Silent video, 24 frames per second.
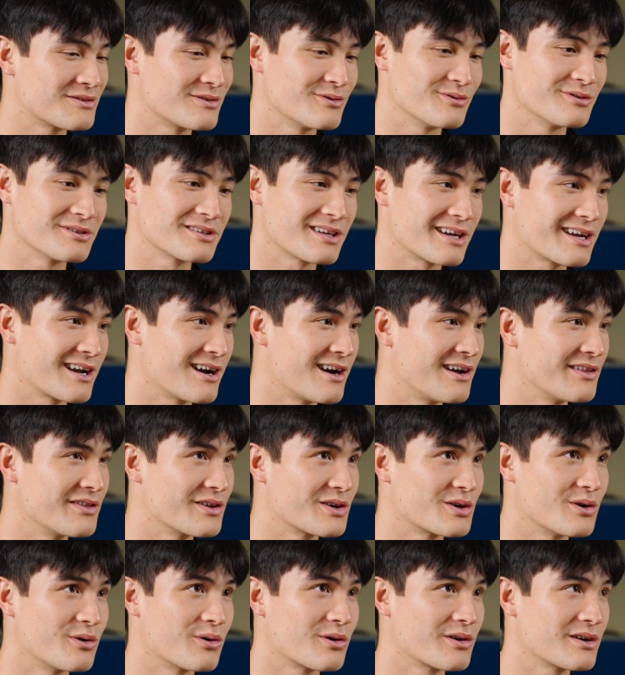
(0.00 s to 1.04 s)
soon as I got on
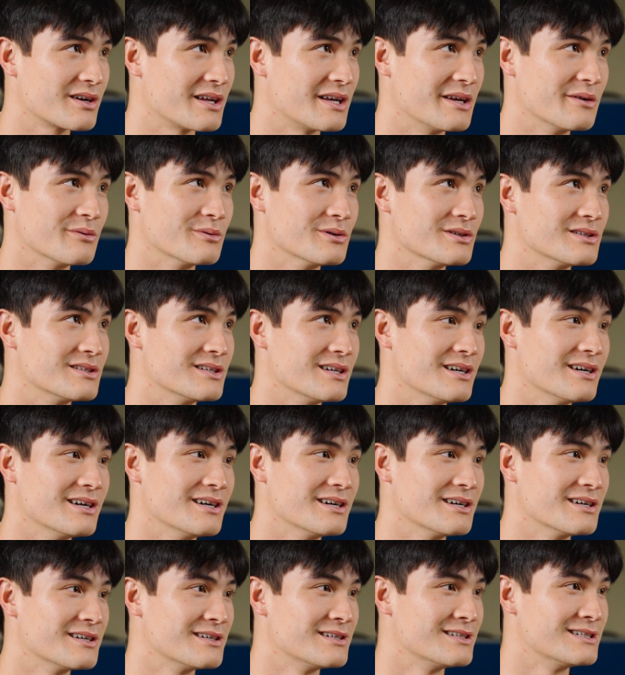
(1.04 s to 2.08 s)
the court, it was
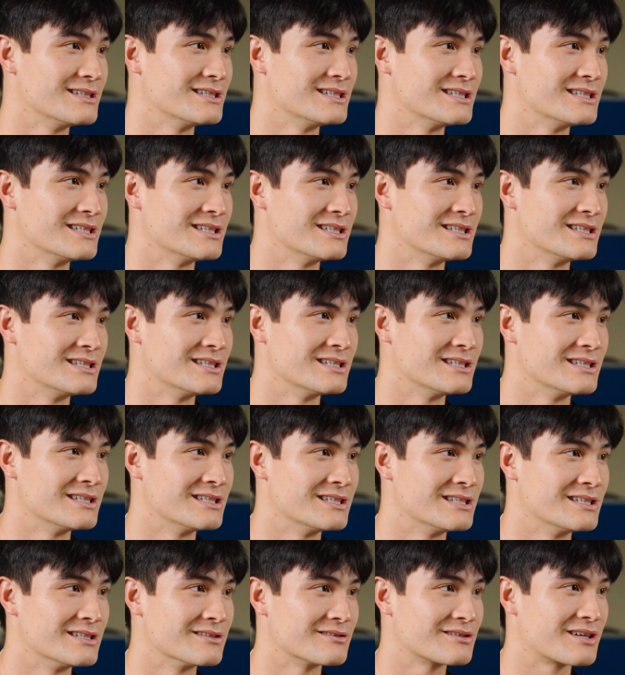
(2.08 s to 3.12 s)

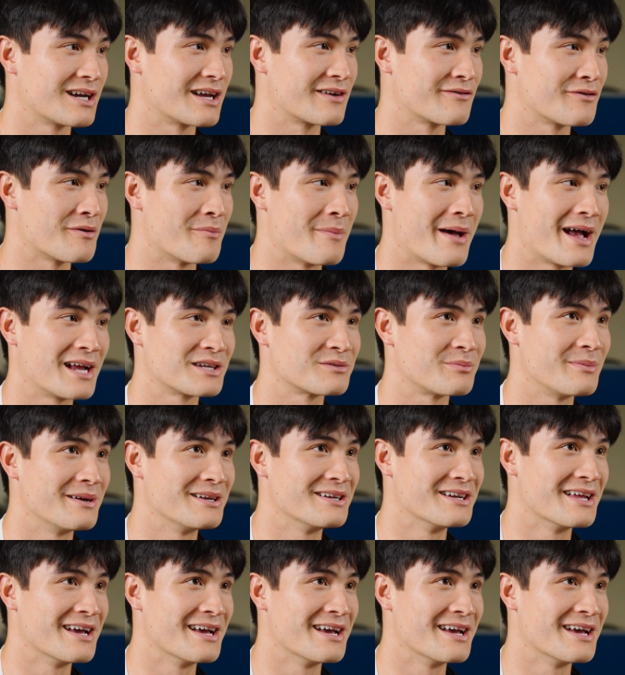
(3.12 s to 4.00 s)
kind of a match made